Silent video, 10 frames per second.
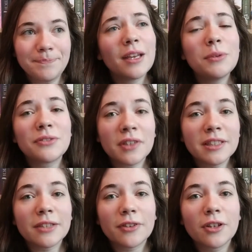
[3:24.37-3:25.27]
It was very
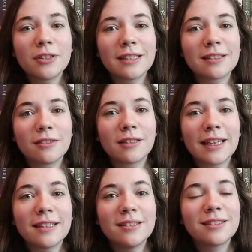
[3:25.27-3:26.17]
difficult as little
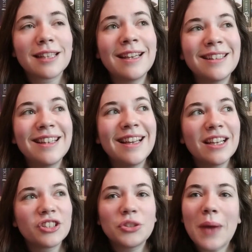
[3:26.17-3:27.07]
kids
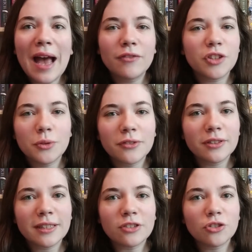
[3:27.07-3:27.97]
to have two
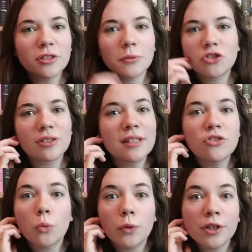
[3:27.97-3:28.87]
different teachers. It was just
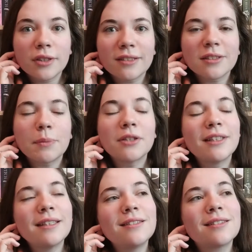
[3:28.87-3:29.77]
such a weird
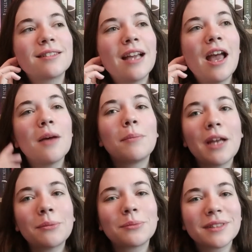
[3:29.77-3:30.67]
experience, but
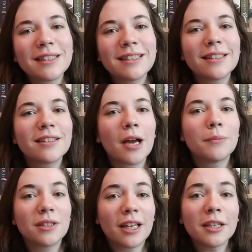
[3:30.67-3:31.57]
I really did
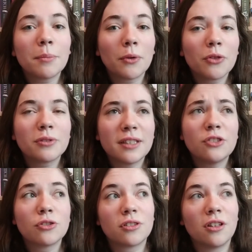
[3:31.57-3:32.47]
come to like both those
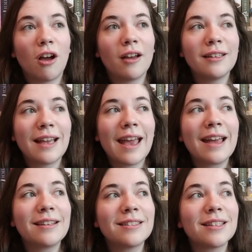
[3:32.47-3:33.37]
teachers a lot,
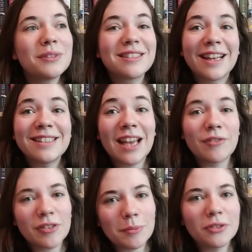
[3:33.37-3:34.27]
and it was nice
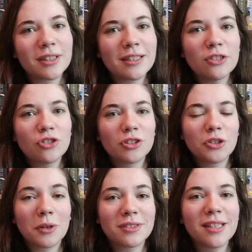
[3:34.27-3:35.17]
having the music teacher
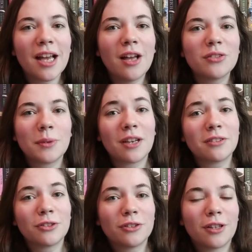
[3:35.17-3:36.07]
to ourselves. We got
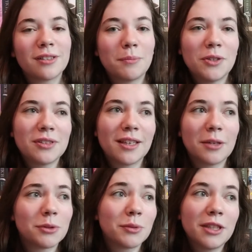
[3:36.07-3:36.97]
to learn lots of music. It
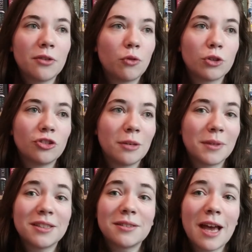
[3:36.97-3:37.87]
was really unfortunate
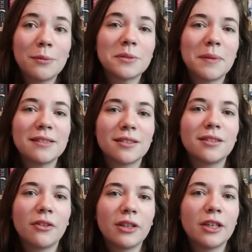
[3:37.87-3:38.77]
because that was
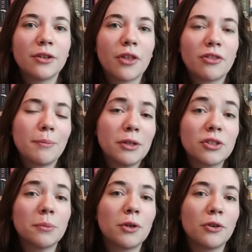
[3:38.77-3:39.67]
basically the year that the
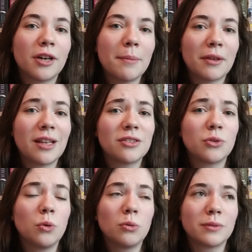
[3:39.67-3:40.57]
music program at that
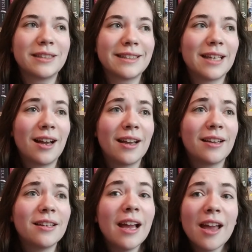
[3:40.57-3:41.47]
school really
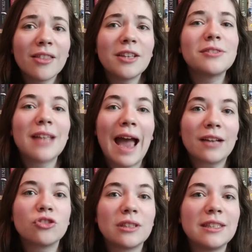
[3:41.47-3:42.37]
died. They used to
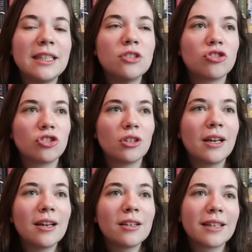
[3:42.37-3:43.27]
actually teach
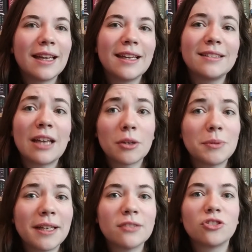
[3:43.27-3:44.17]
kids how to
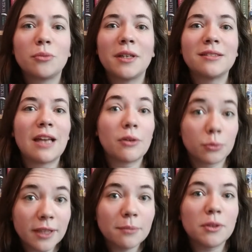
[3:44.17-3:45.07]
play instruments, how to
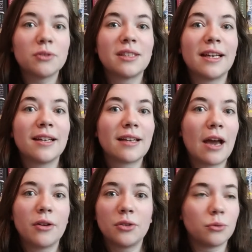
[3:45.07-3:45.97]
read music,
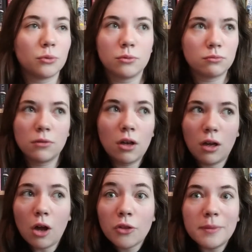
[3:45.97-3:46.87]
how to
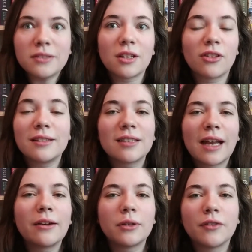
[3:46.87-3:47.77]
all the music things that
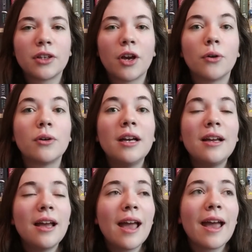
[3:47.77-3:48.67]
I don't even know.
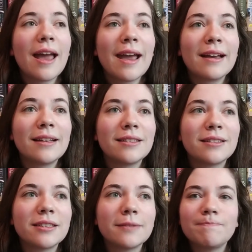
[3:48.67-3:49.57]

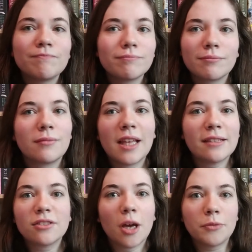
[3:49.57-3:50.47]
And they
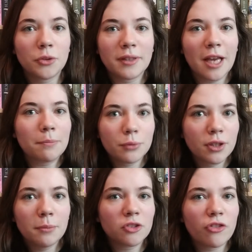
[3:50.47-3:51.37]
stopped doing that
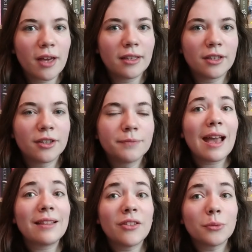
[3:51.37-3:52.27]
pretty much that year.
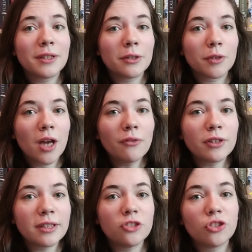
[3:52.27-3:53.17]
And then the reading
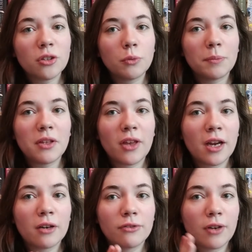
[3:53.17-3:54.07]
recovery teacher would be
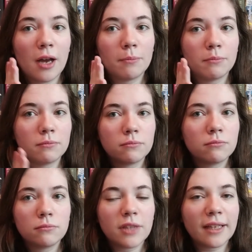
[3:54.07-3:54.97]
there from
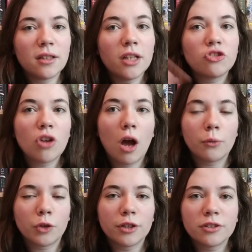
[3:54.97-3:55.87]
like lunch
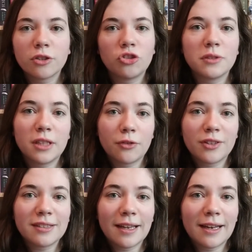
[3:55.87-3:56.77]
onward. So she was there for
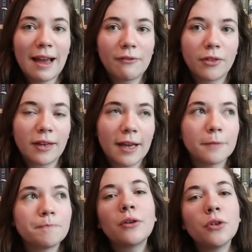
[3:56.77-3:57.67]
the second half of the
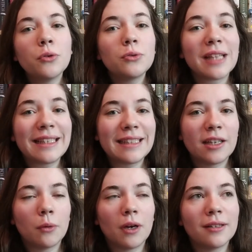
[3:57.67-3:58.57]
day. I don't know whose
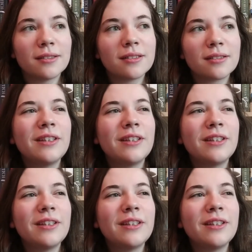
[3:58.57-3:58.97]
idea it was.